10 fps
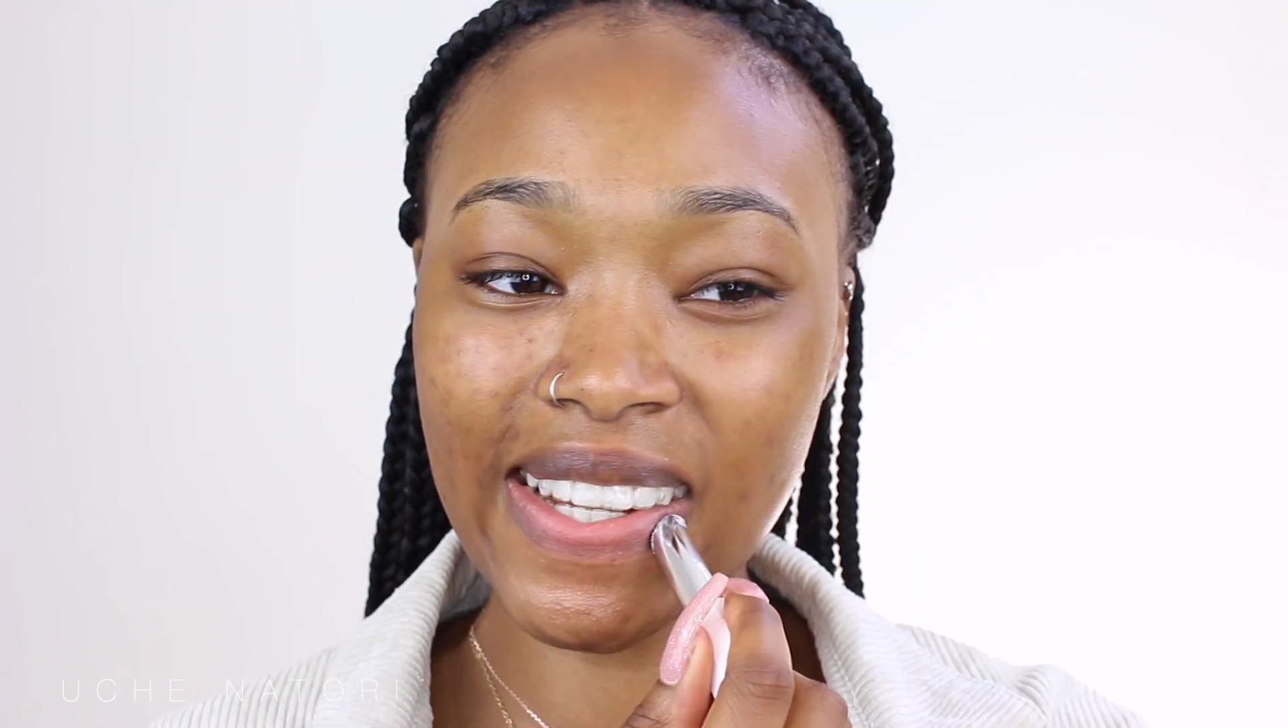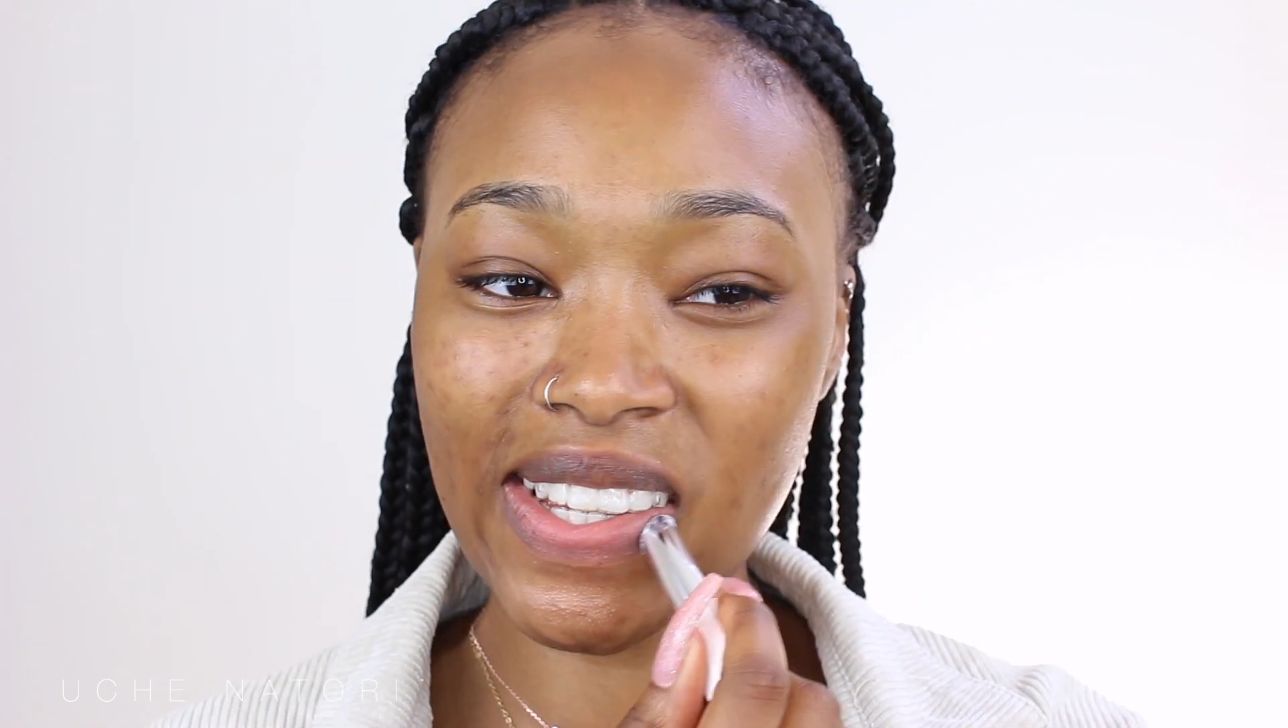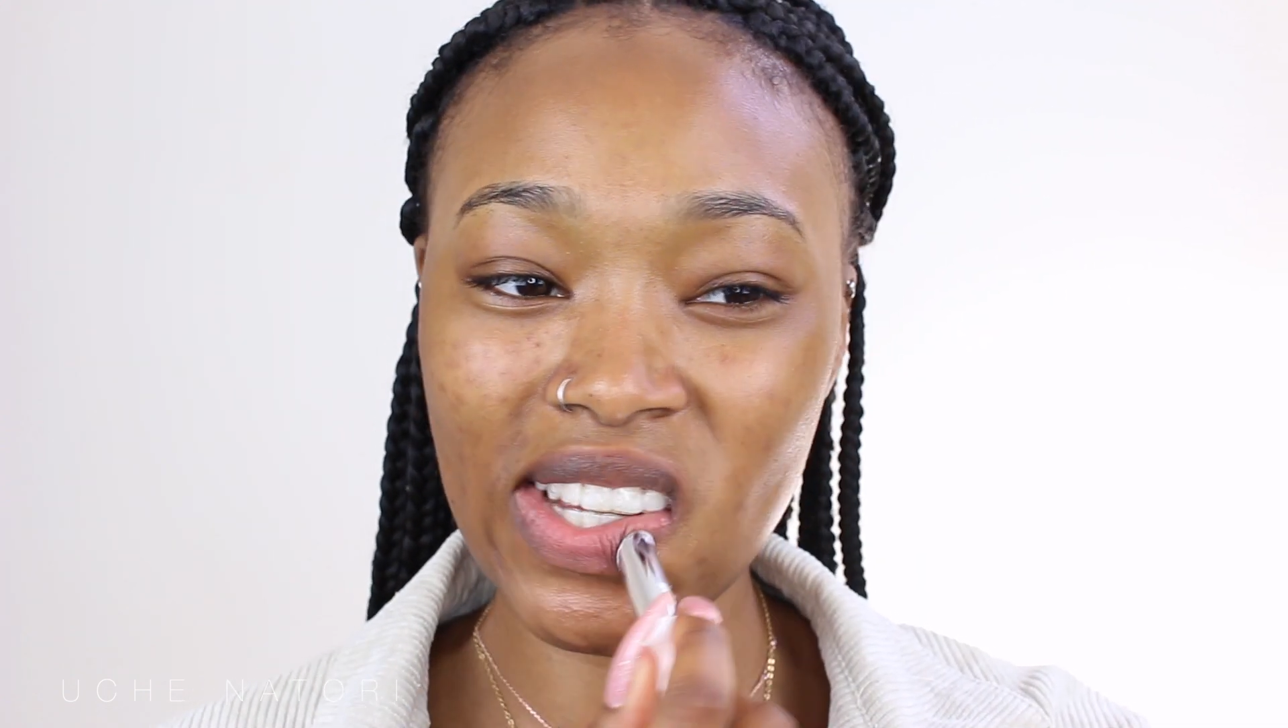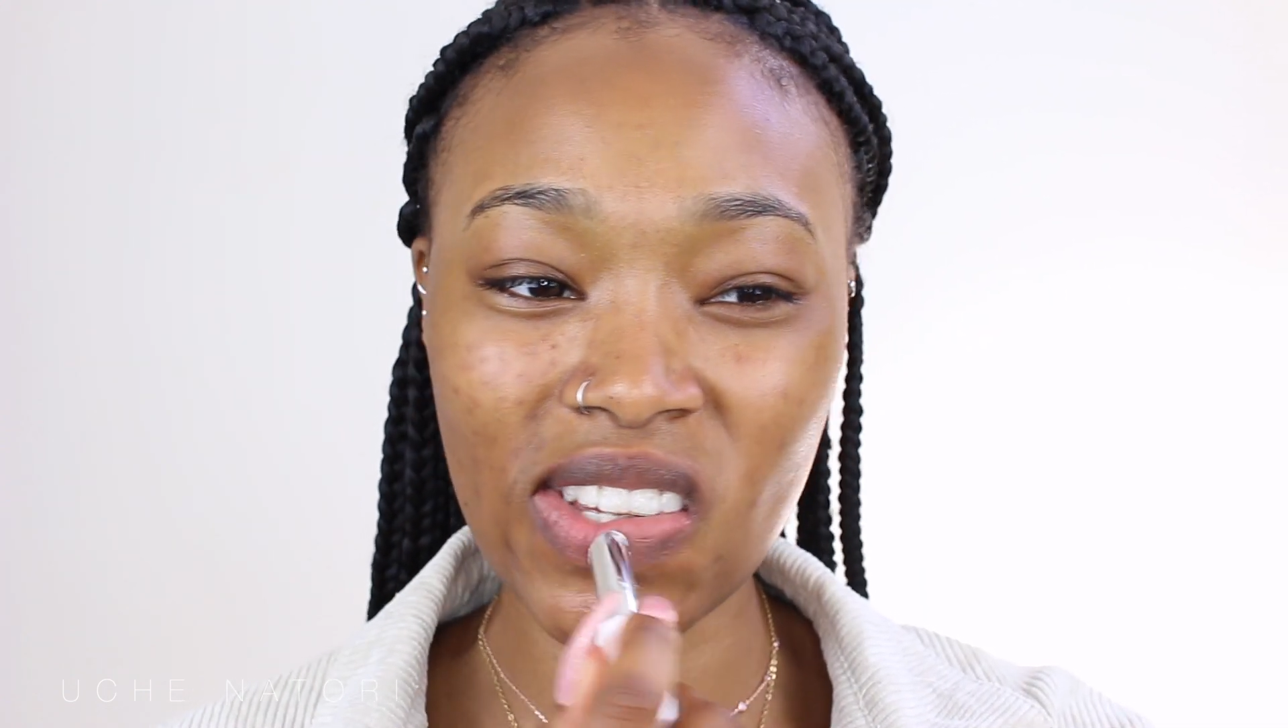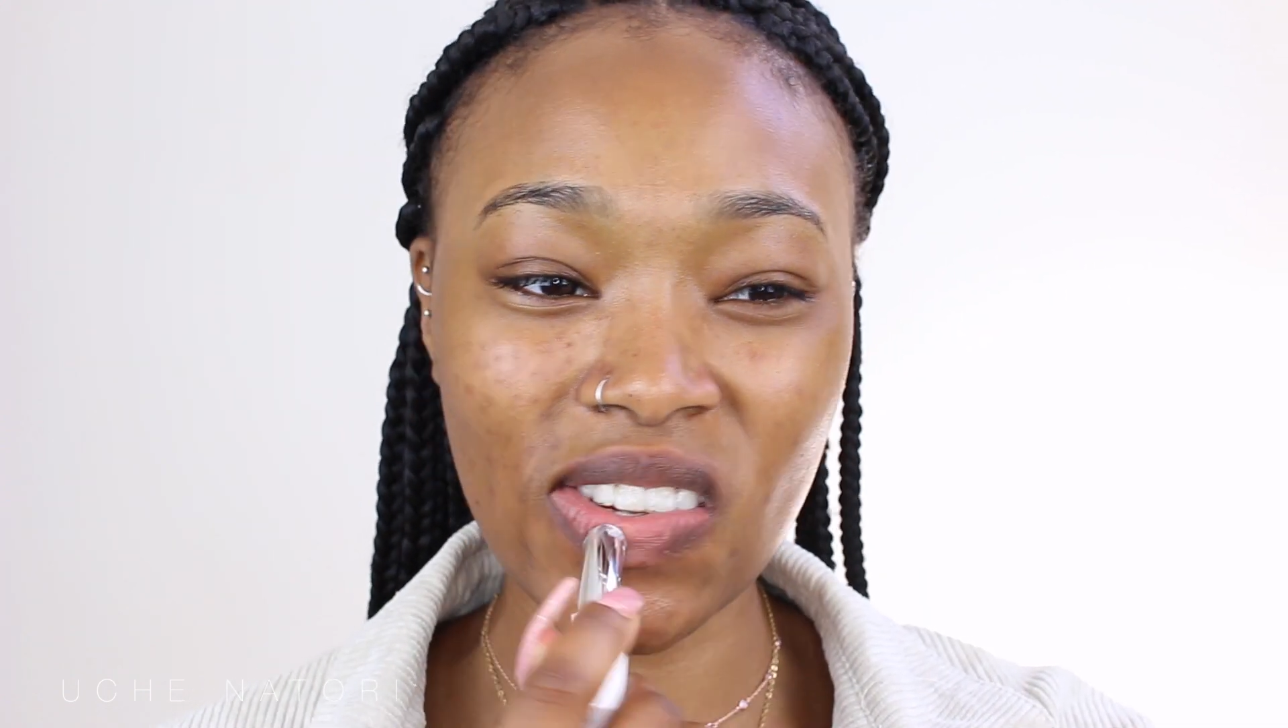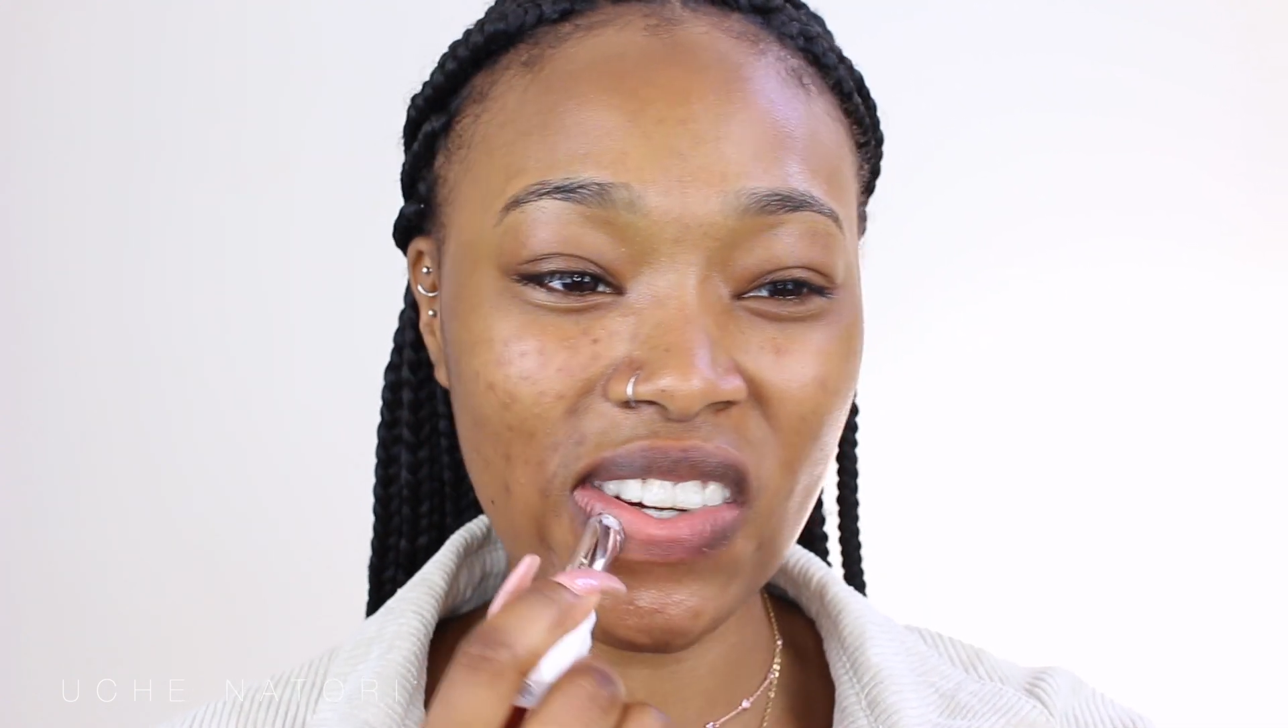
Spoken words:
it smells